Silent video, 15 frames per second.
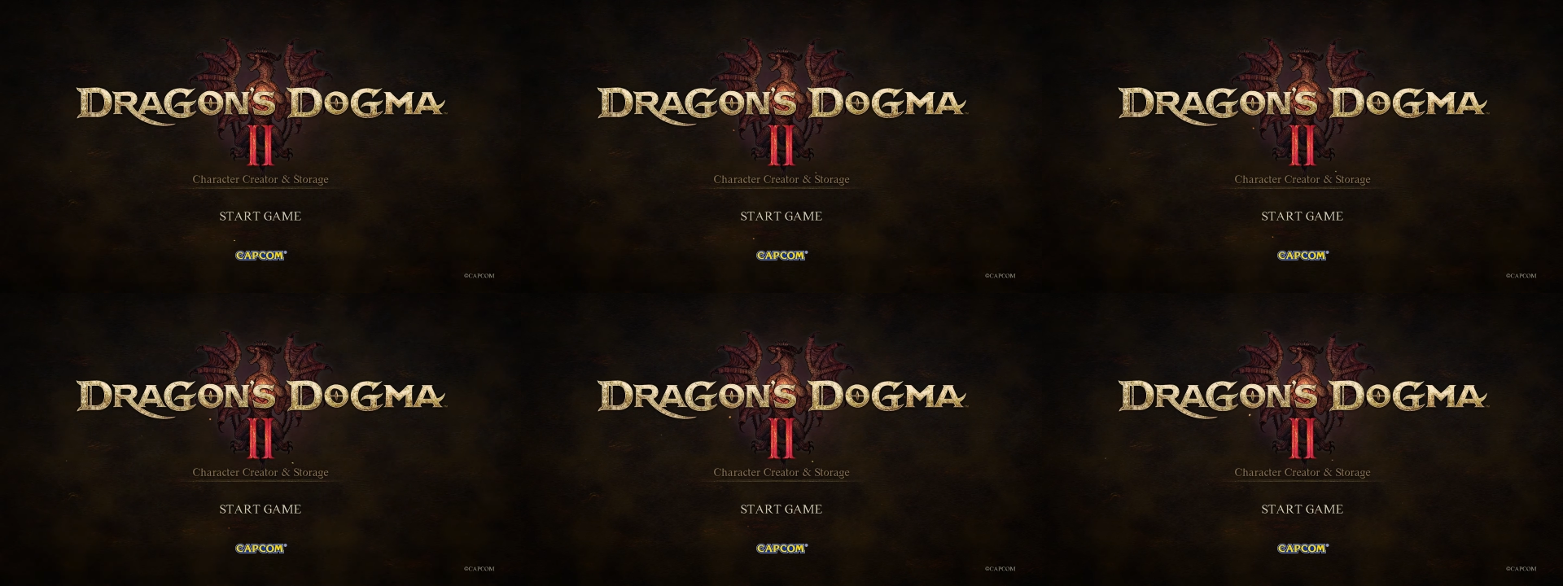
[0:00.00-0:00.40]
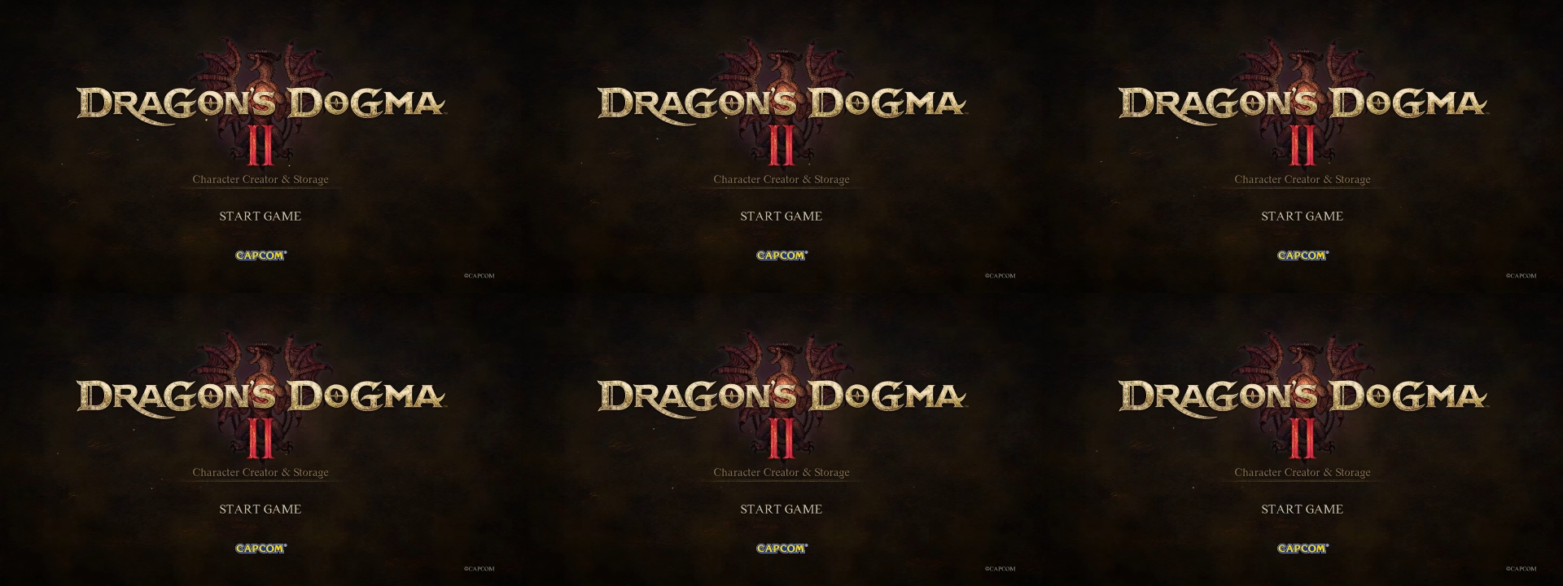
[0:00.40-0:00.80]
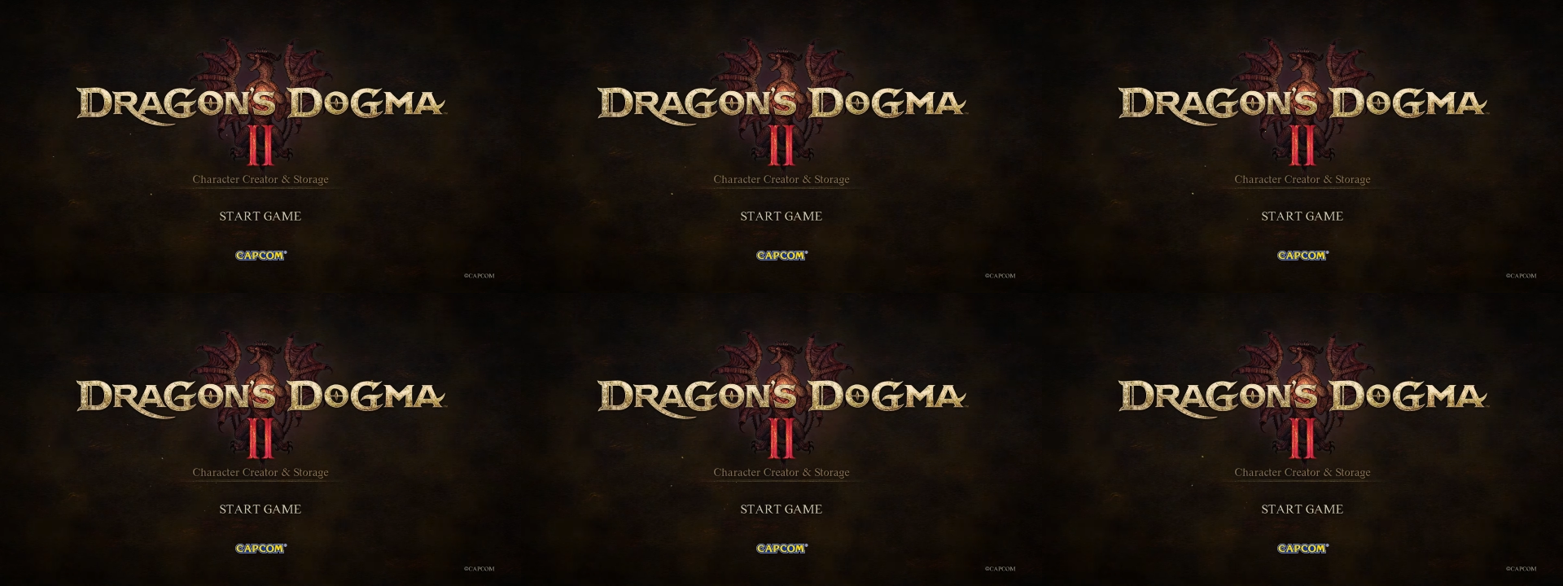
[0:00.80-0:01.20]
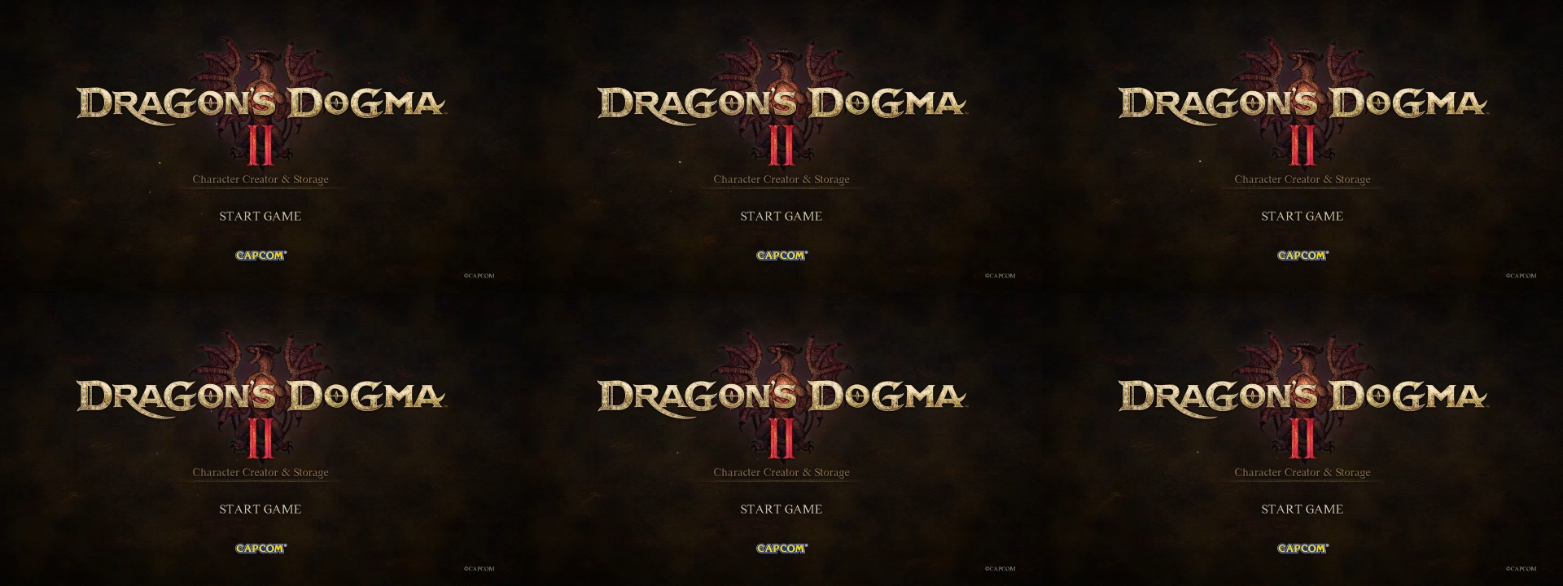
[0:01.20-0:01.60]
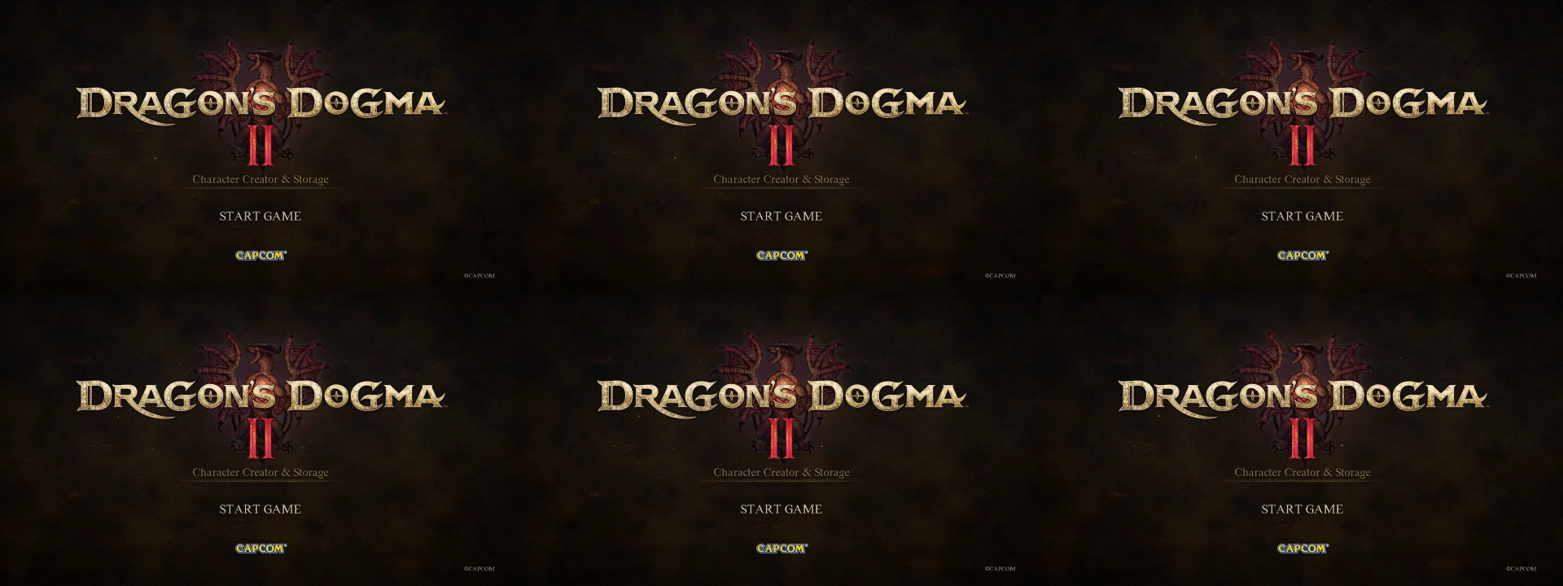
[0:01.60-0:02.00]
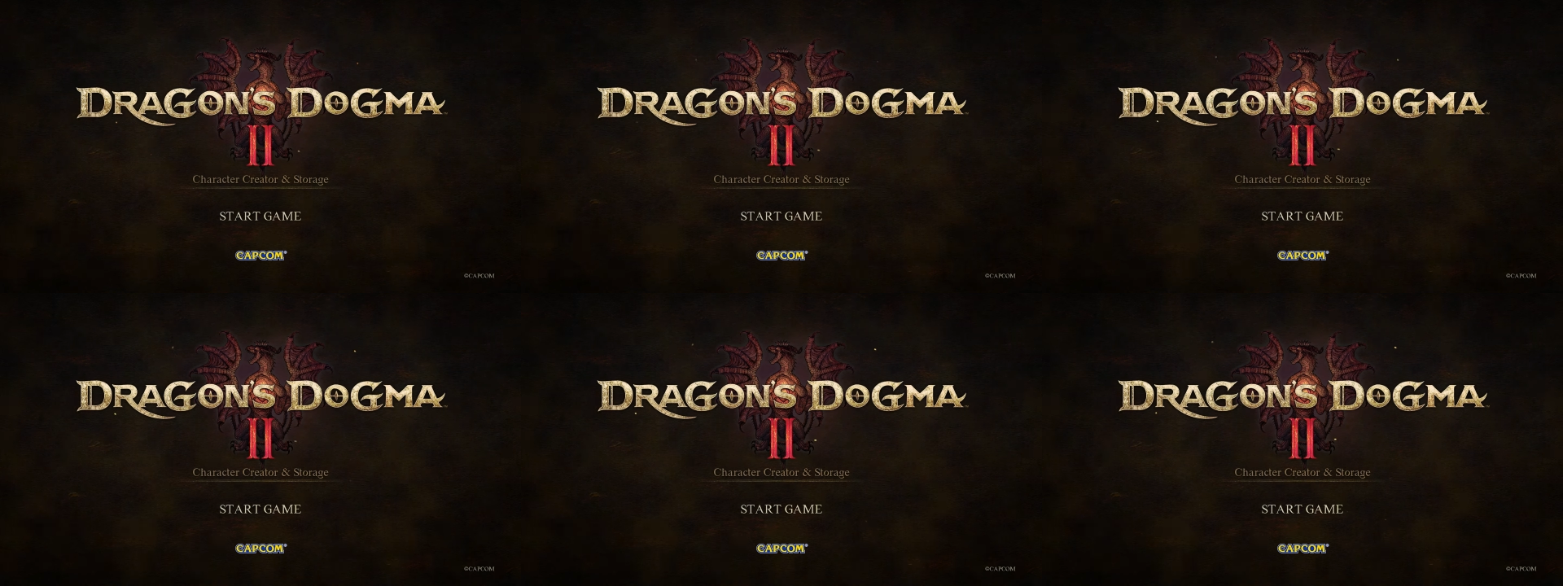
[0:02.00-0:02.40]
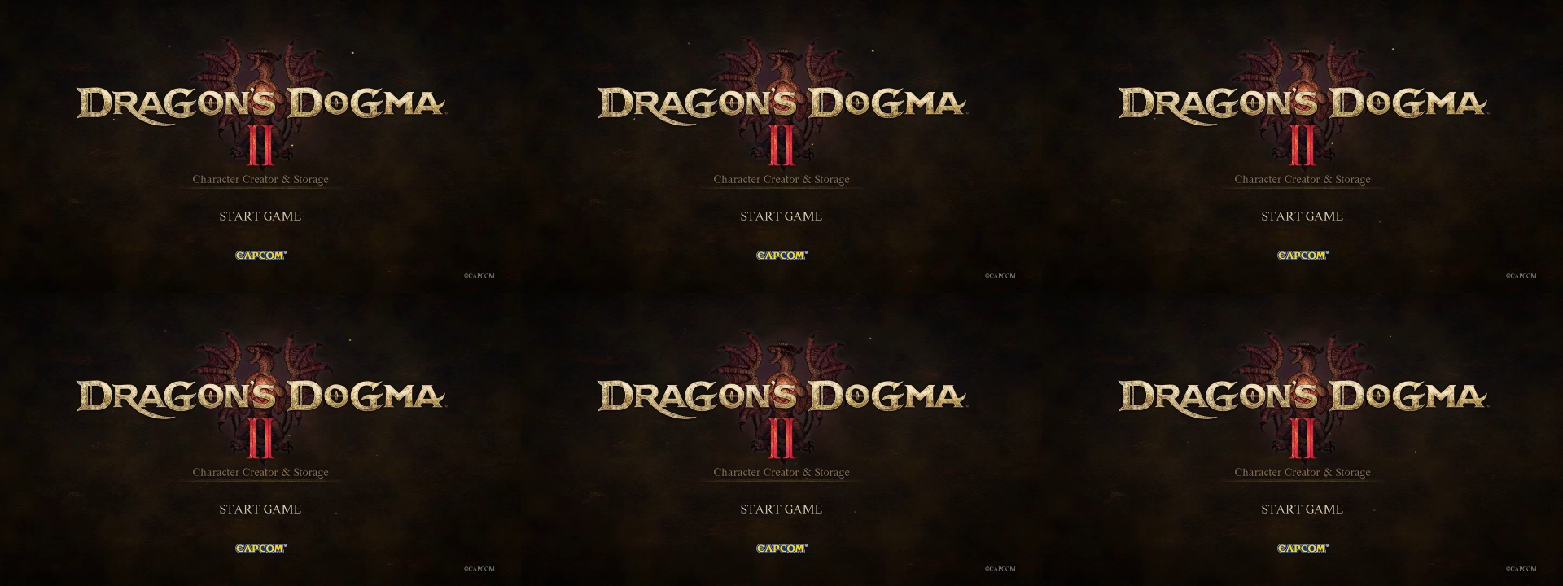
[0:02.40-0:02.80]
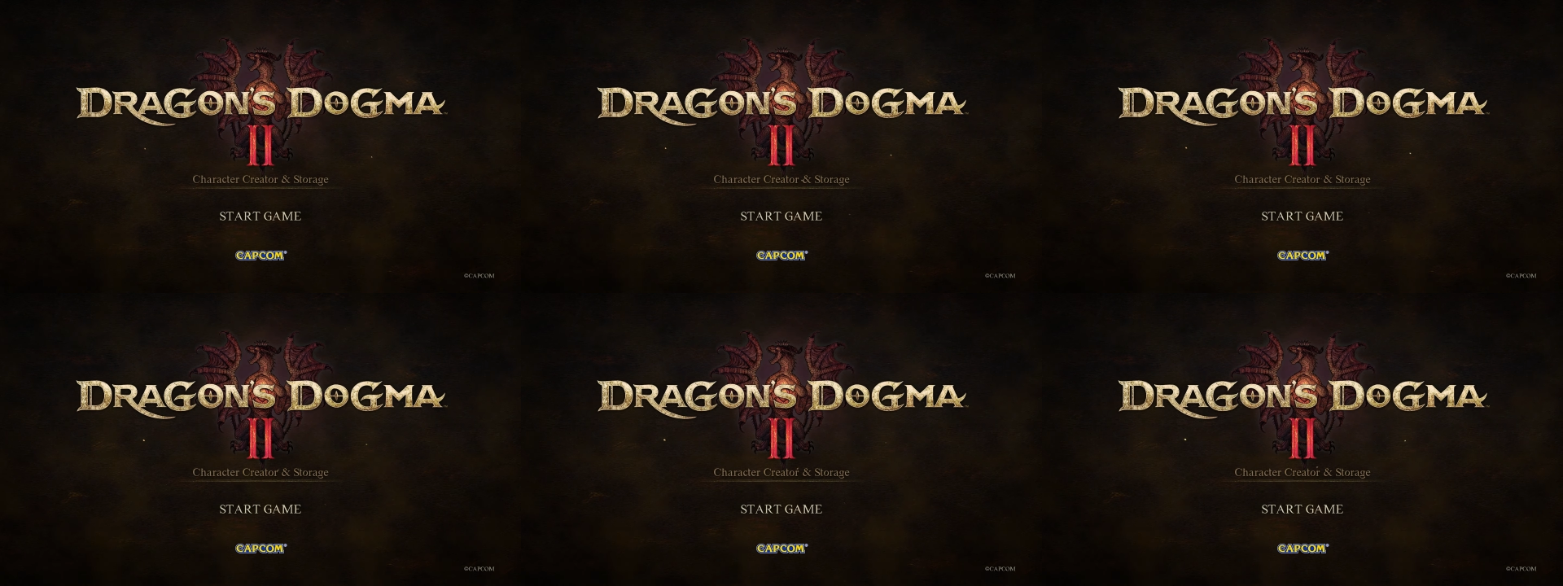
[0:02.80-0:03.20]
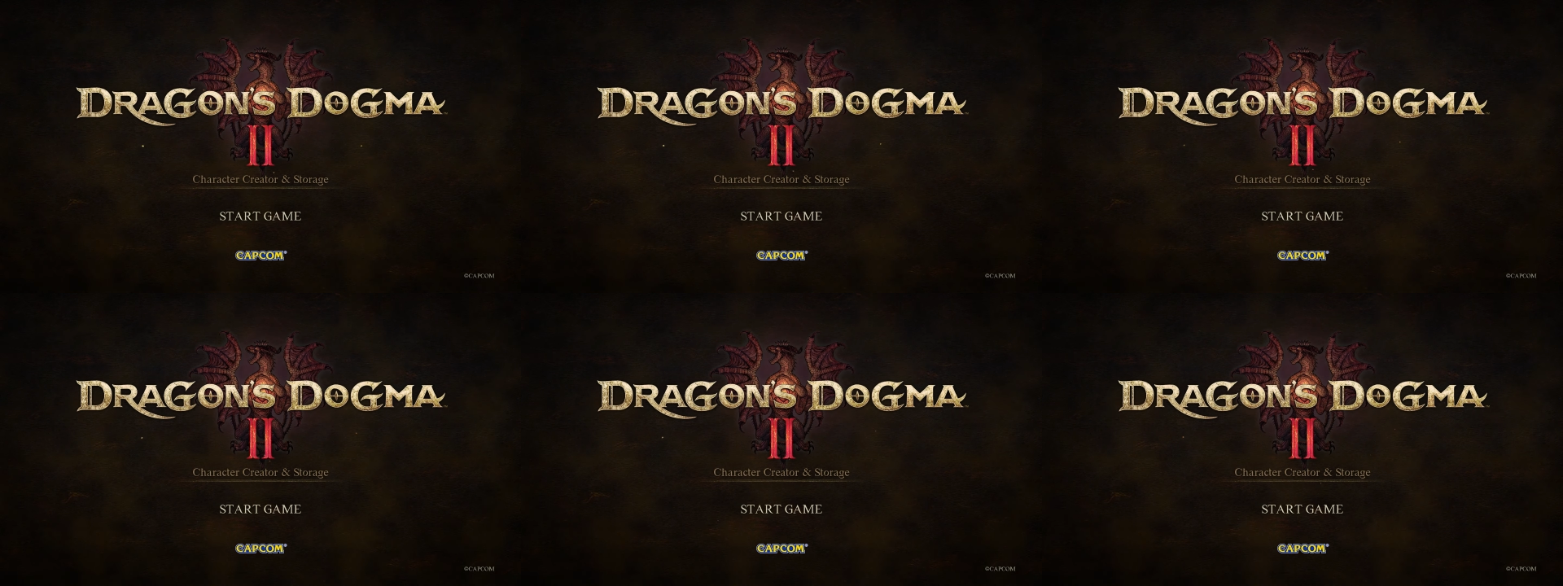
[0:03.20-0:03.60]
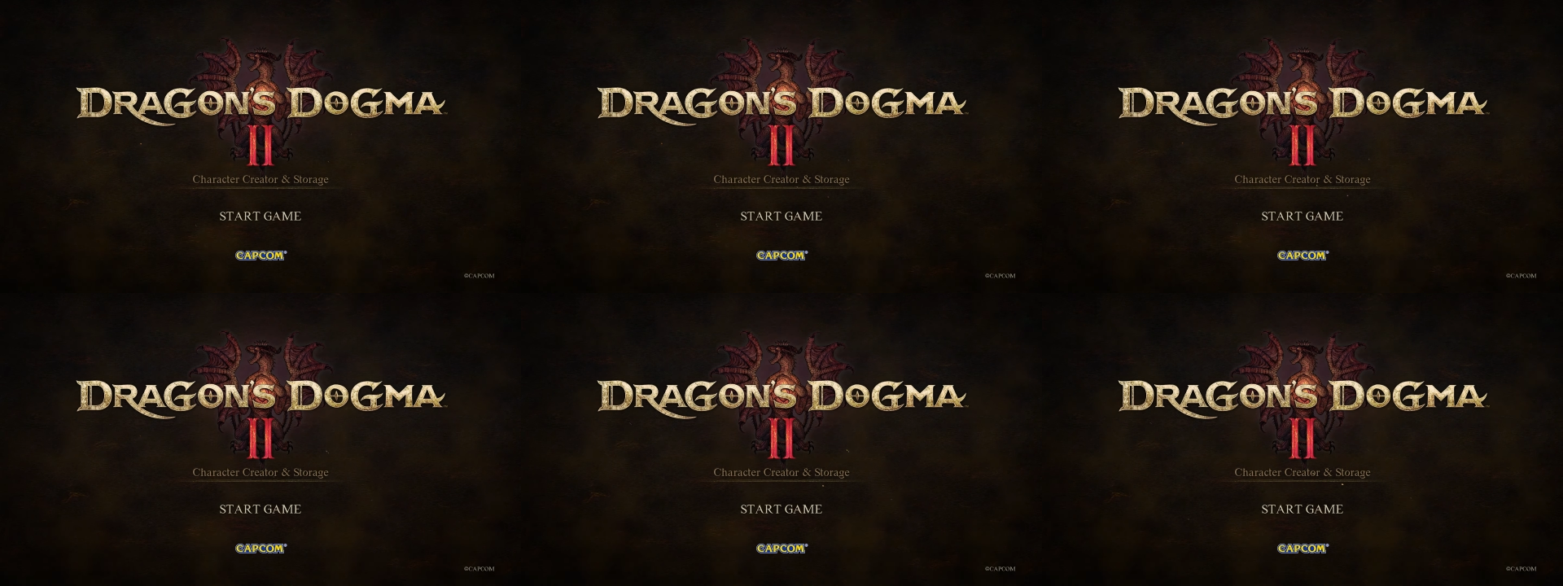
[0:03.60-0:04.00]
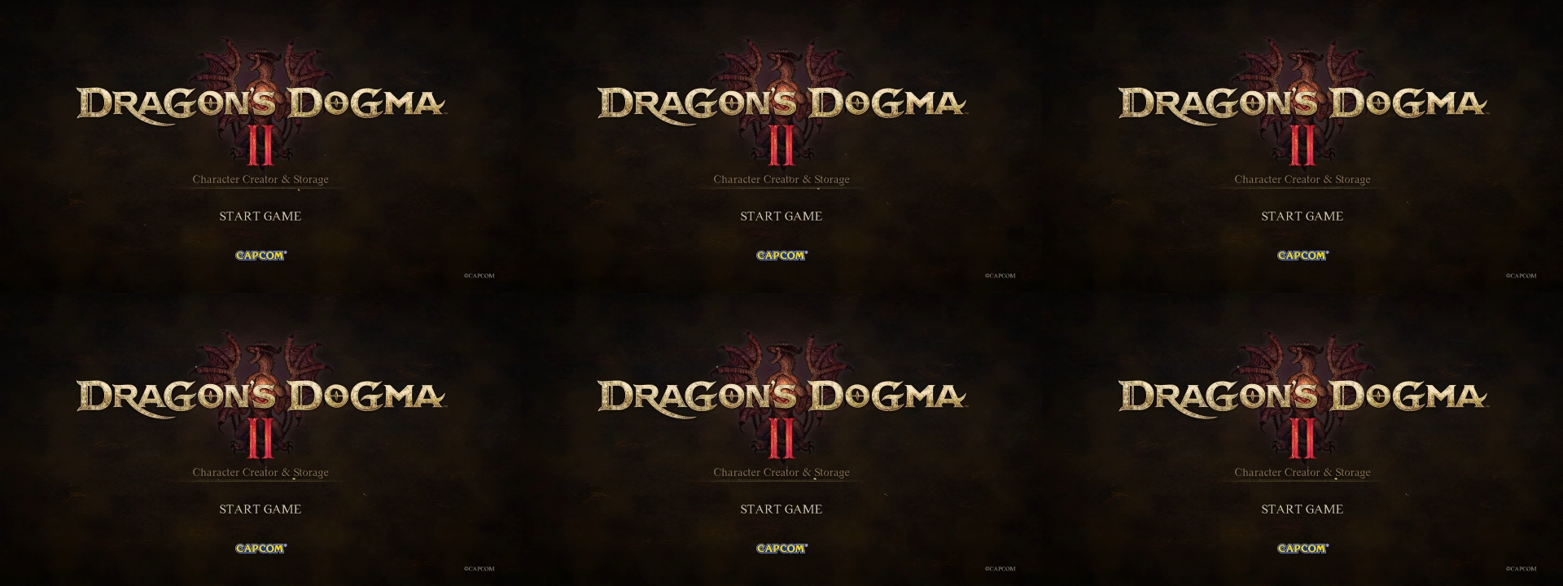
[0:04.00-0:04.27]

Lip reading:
No face is visible, so there are no lips to read.